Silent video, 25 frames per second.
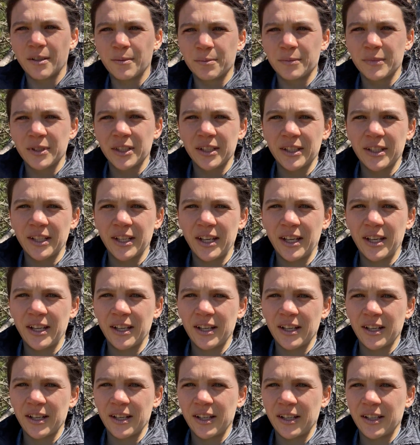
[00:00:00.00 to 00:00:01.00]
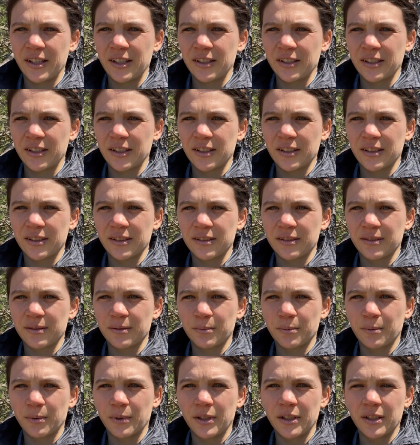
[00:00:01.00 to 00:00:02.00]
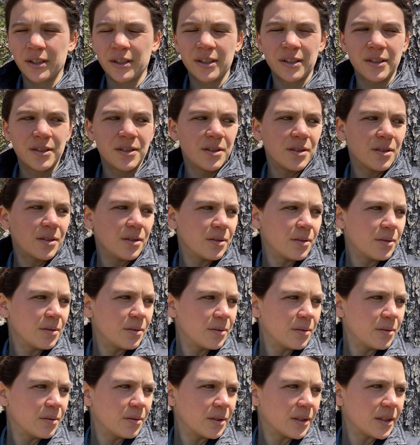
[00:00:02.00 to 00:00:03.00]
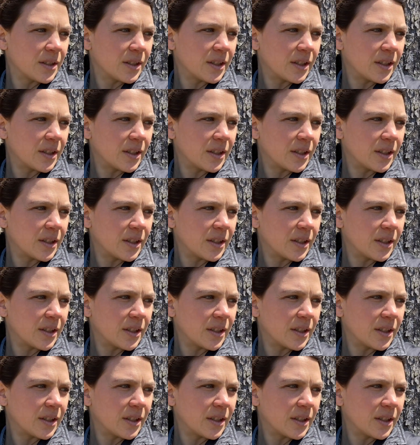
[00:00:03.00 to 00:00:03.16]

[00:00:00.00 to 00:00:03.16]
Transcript: today I wanted to